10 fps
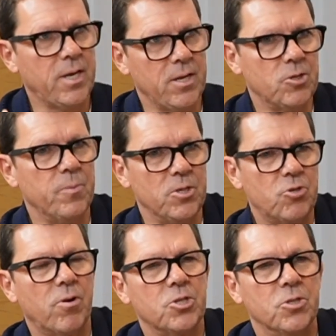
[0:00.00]
to get some
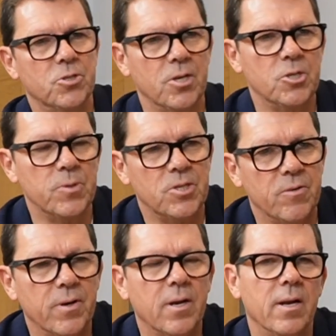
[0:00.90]
instructions on it
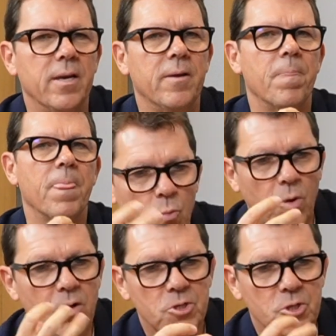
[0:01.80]
specifically. But
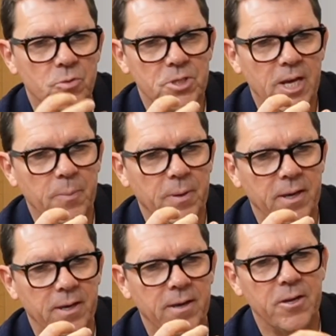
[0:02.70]
whilst you're
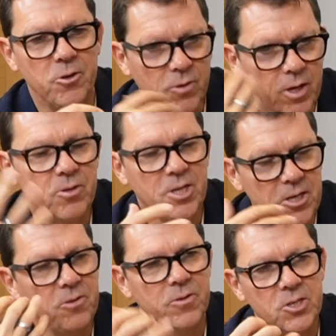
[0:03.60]
tapping and you
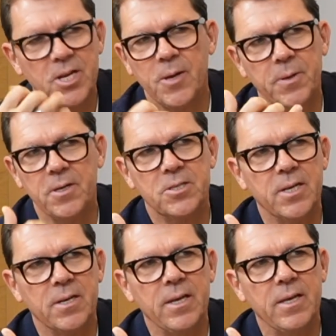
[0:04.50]
continue this tapping
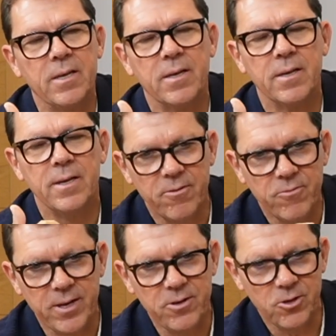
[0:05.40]
technique, and
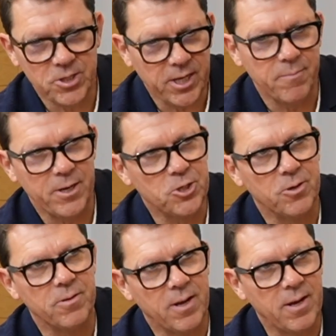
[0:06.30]
then you take a
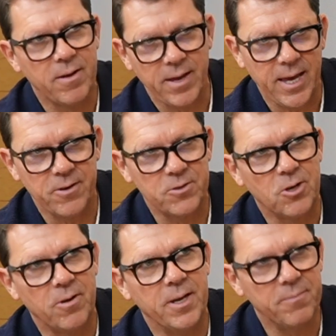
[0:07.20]
measure ahead of
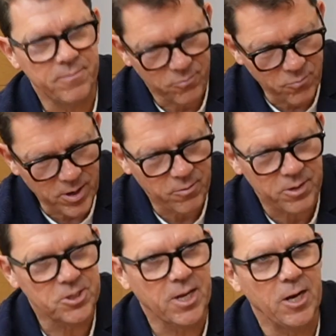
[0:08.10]
time, where you're on
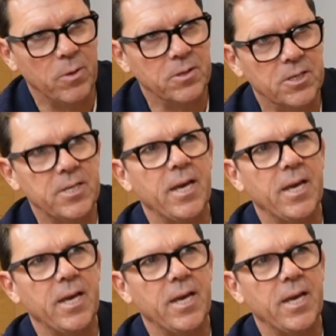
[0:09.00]
a scale of 1 to